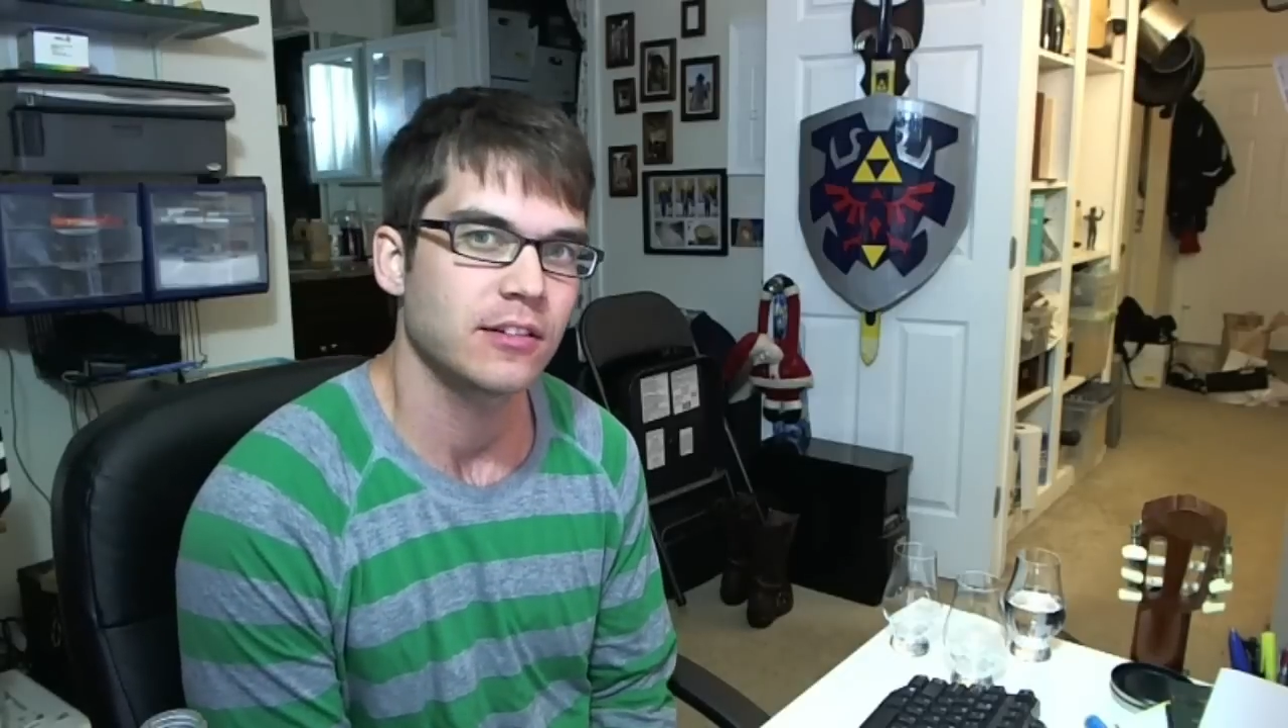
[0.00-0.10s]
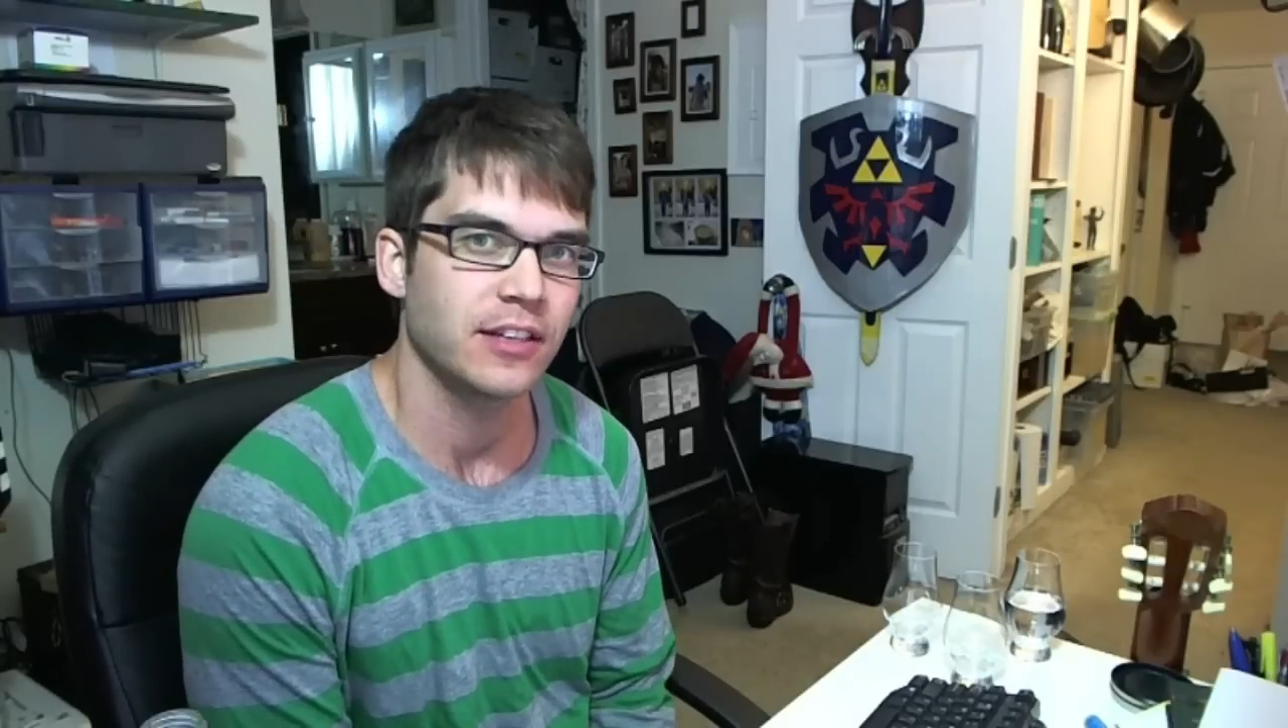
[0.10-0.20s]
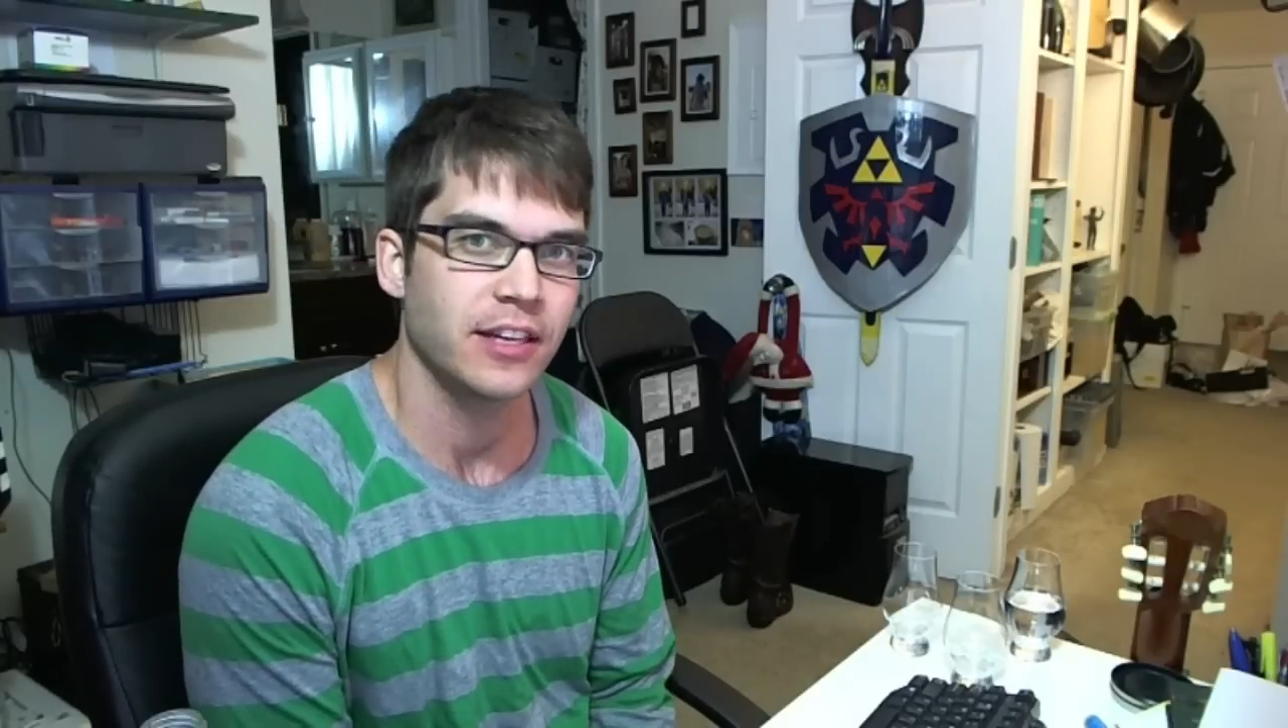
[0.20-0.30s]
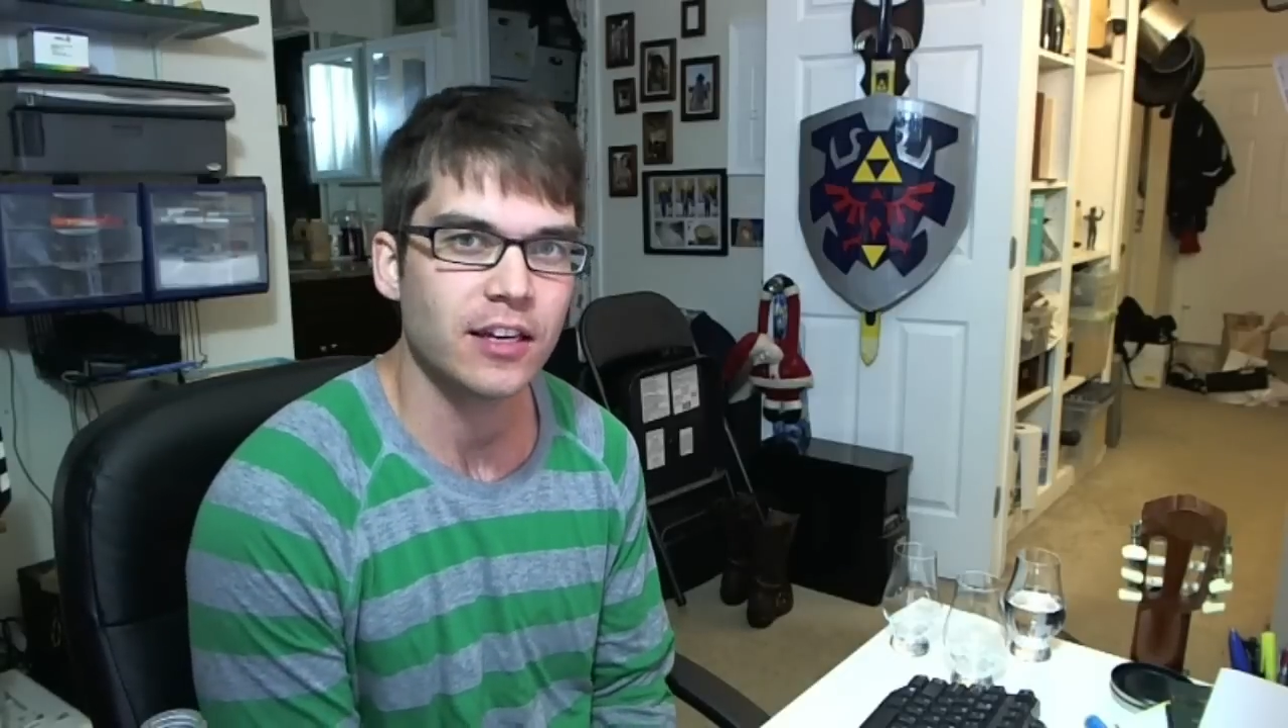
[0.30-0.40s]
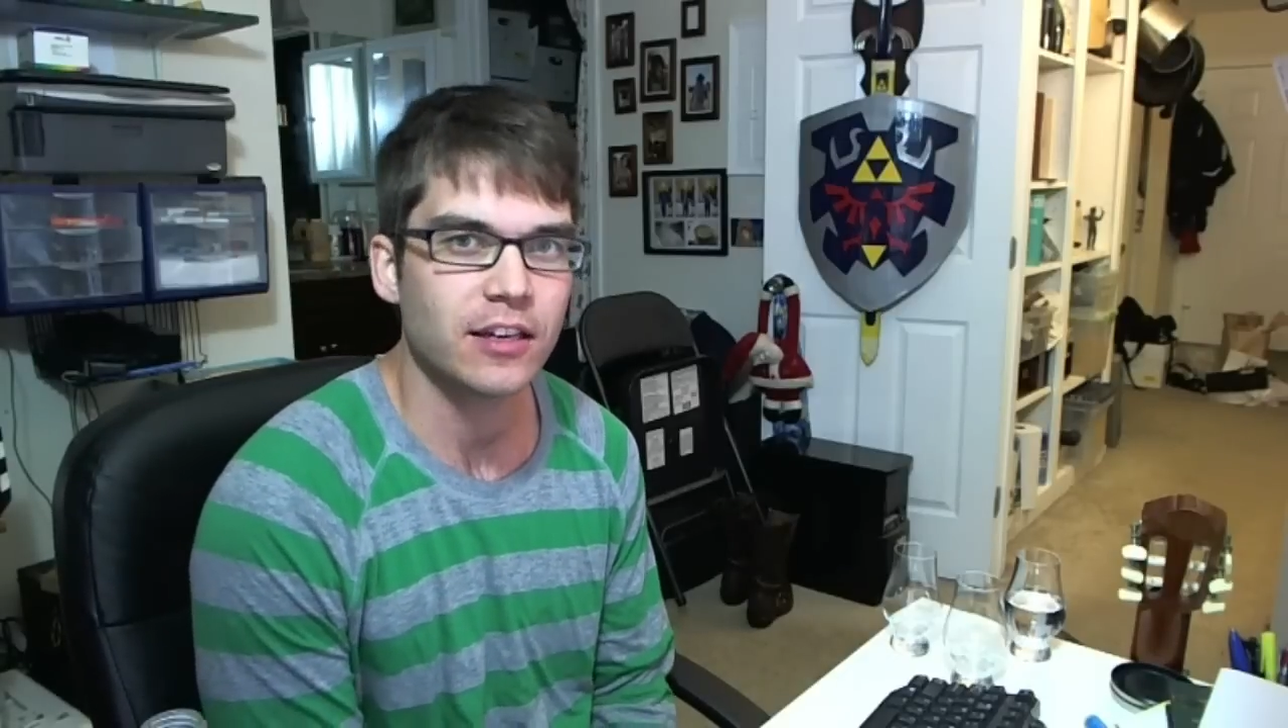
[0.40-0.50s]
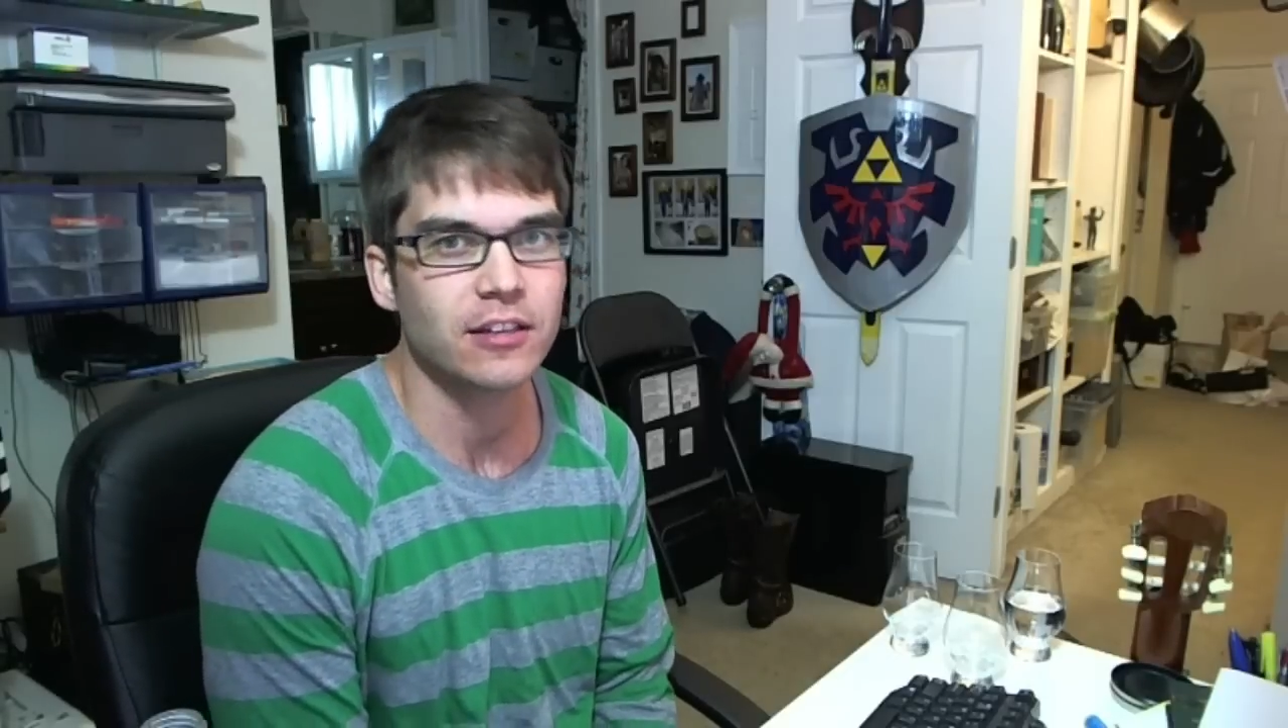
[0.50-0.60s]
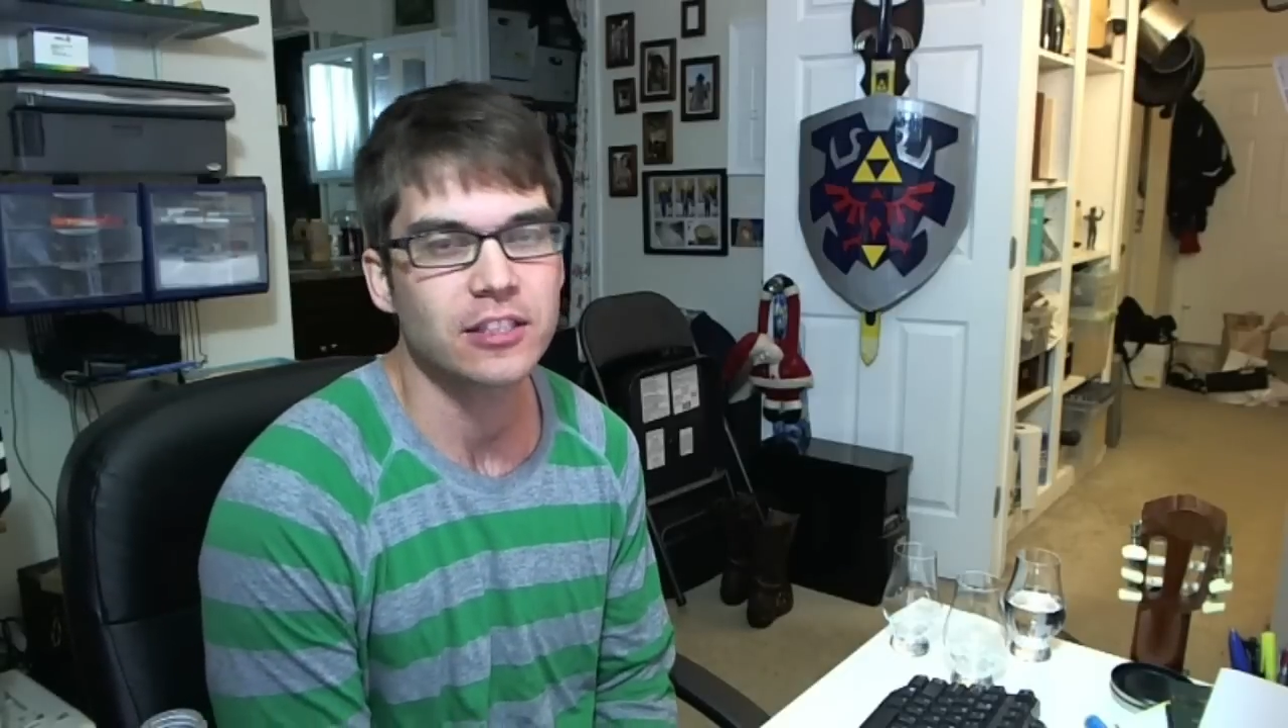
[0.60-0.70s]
kick,